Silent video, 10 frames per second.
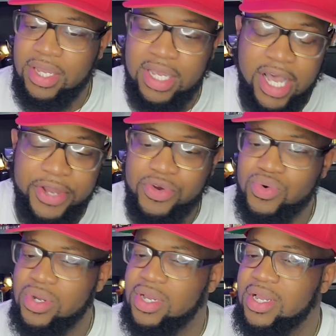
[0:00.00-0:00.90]

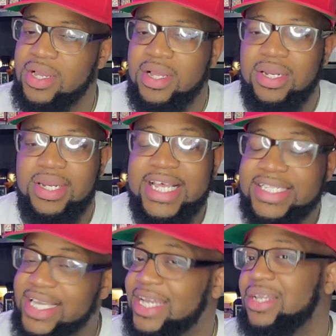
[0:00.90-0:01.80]
cuddle,
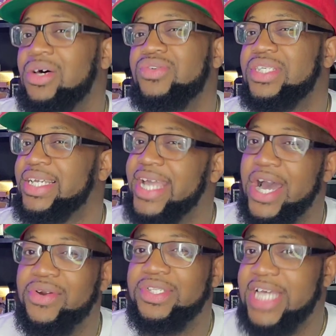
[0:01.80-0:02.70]
let's get close
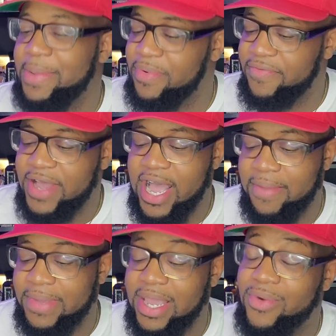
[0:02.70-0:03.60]
encounter type of
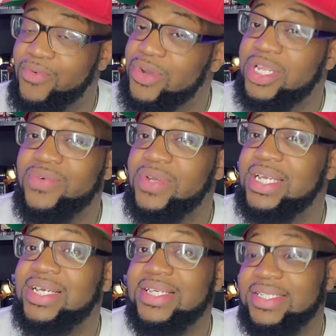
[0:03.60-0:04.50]
vibe, man. Really,
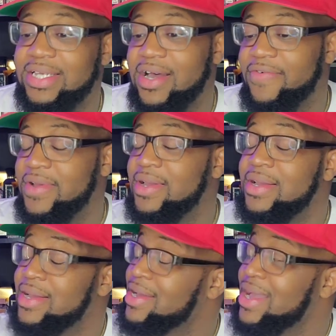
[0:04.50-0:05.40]
really good stuff.
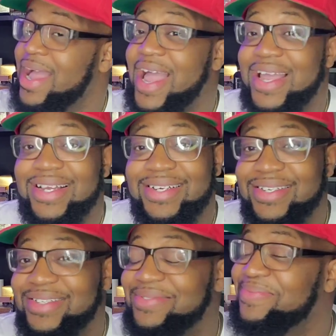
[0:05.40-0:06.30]
Hey,
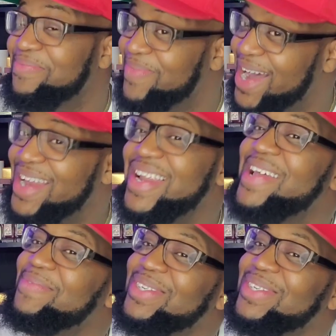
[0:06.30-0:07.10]
my name